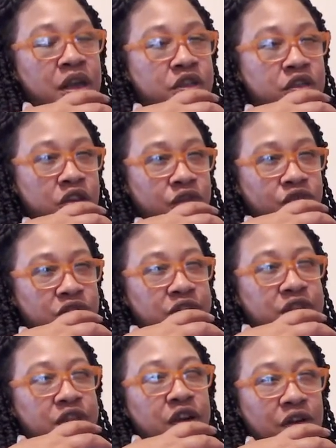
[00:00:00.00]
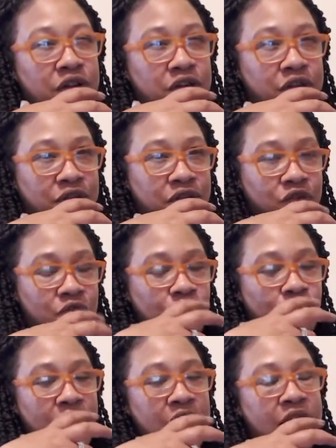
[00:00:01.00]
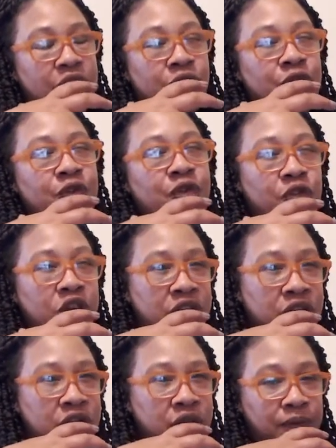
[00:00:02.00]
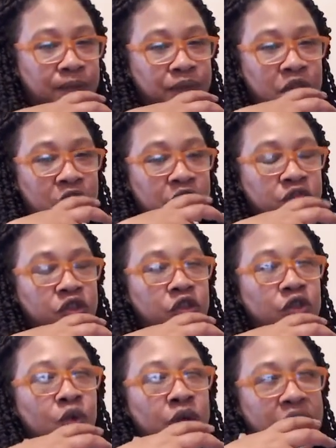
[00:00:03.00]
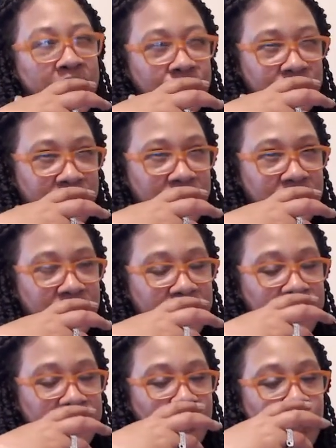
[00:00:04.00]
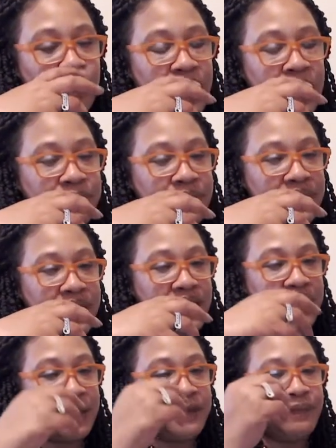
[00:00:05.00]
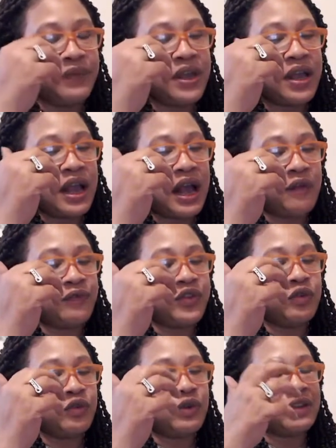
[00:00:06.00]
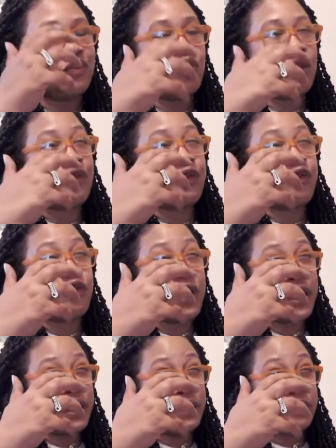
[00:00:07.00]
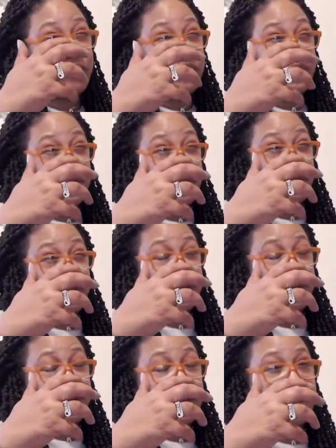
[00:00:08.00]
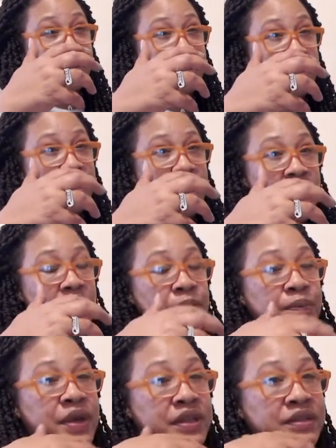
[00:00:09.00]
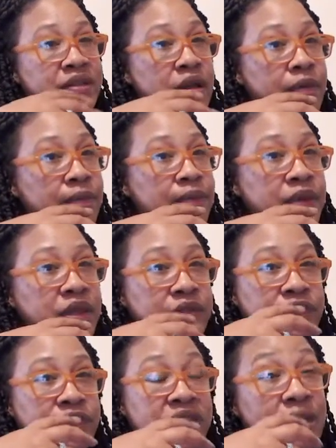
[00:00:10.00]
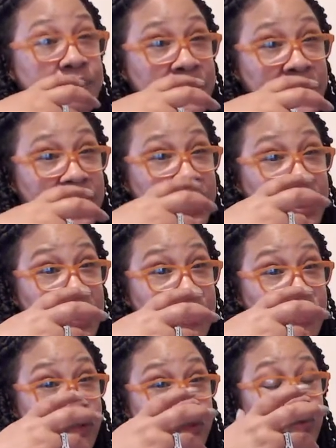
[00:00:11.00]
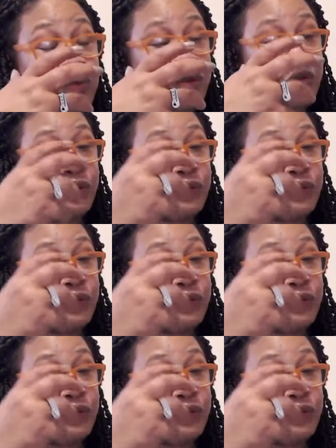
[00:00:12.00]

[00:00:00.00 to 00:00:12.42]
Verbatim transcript: to return. You don't have the freedom to go after this. You know what I'm saying? I feel like you're afraid to return to this, but something is tempting here to you.